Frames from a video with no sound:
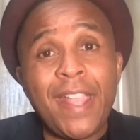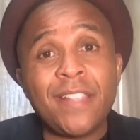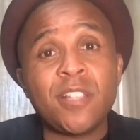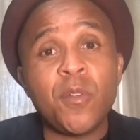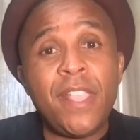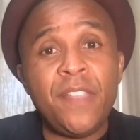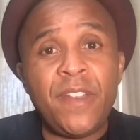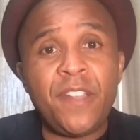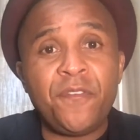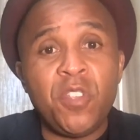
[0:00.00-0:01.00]
And so
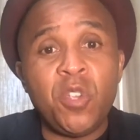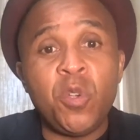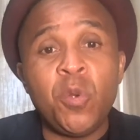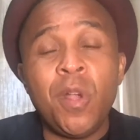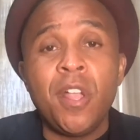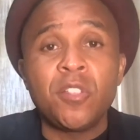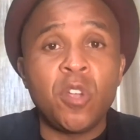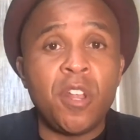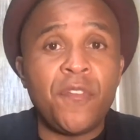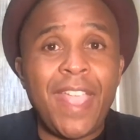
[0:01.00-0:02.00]
even if you
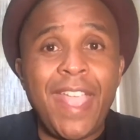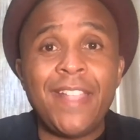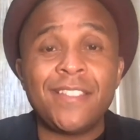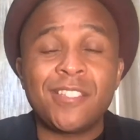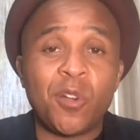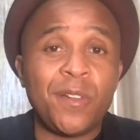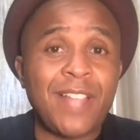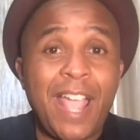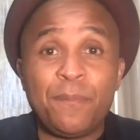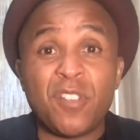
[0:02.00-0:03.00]
sort of in certain
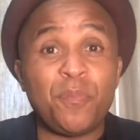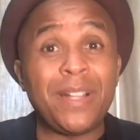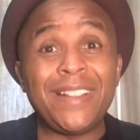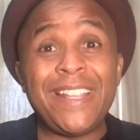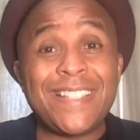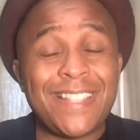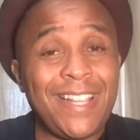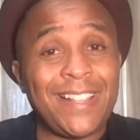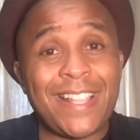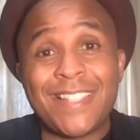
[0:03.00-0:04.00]
types of
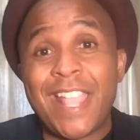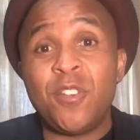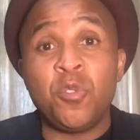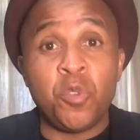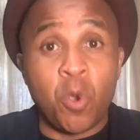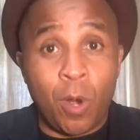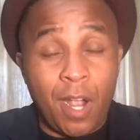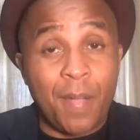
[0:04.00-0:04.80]
policing, let's say in New York,